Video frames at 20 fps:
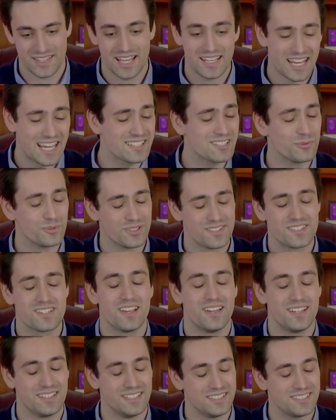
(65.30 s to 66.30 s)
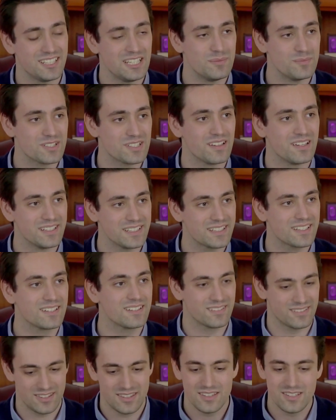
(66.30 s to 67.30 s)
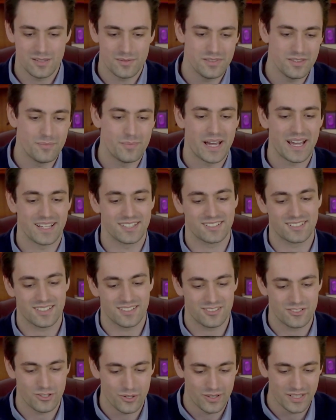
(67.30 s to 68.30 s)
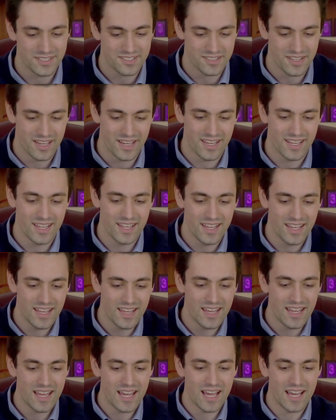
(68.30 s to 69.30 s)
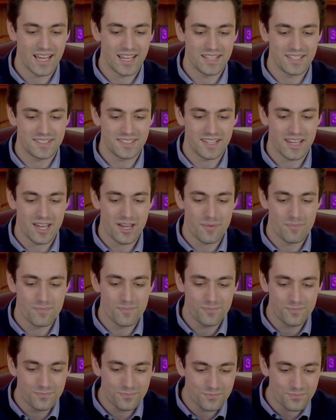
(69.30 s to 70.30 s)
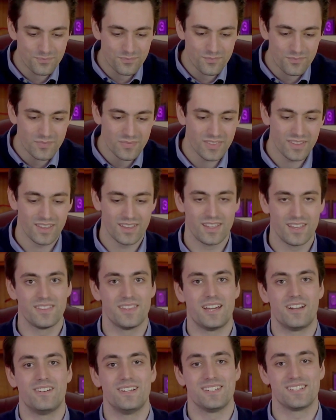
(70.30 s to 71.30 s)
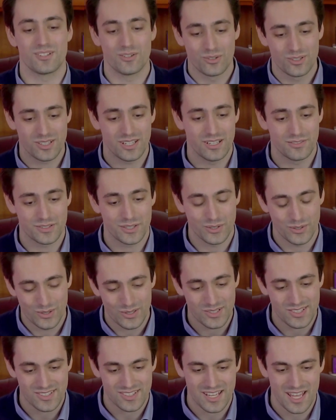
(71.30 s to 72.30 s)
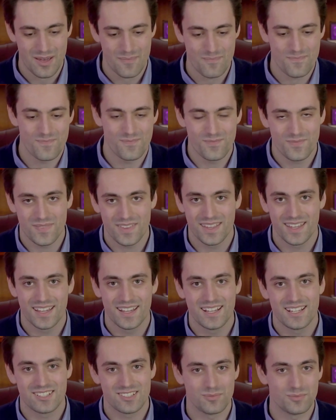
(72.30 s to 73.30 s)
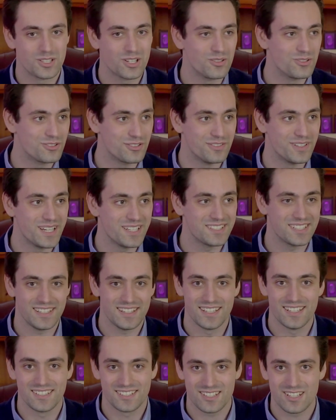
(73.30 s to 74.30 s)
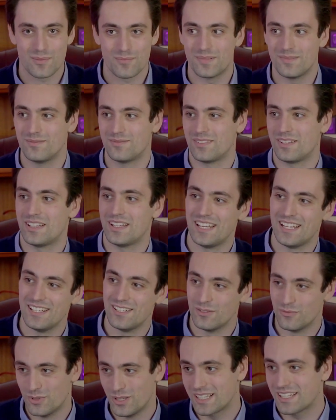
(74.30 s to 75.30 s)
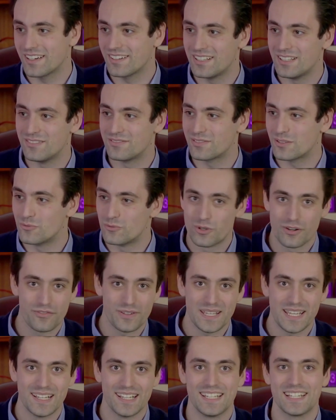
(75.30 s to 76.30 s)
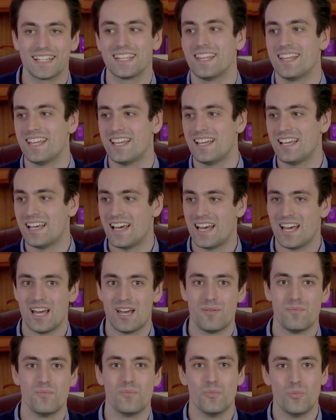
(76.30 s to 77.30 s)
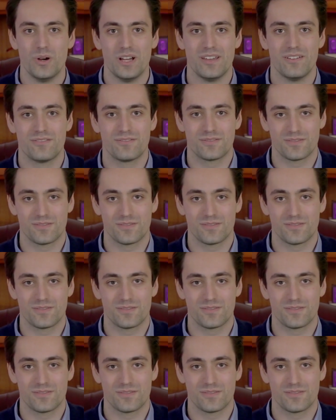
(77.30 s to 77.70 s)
latter one certainly seems like the best choice there. And there is, of course, some controversy that we're kind of revealing. We've